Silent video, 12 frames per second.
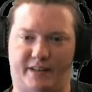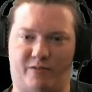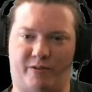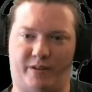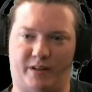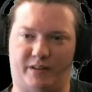
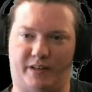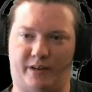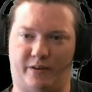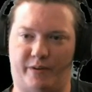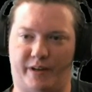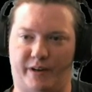the
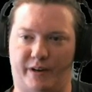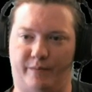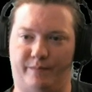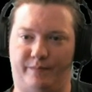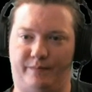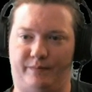clinic we go.
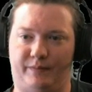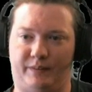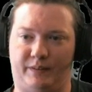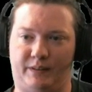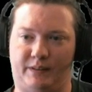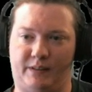
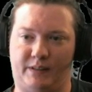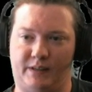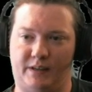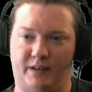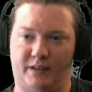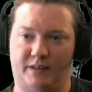
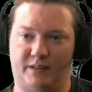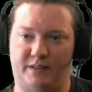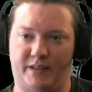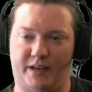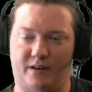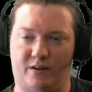
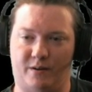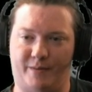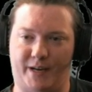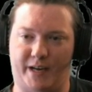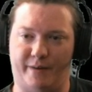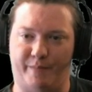10 armed
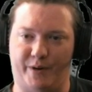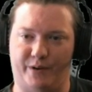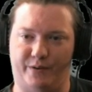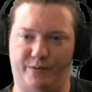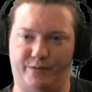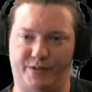
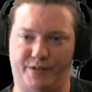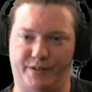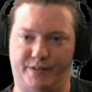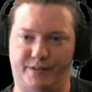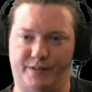Ambrose.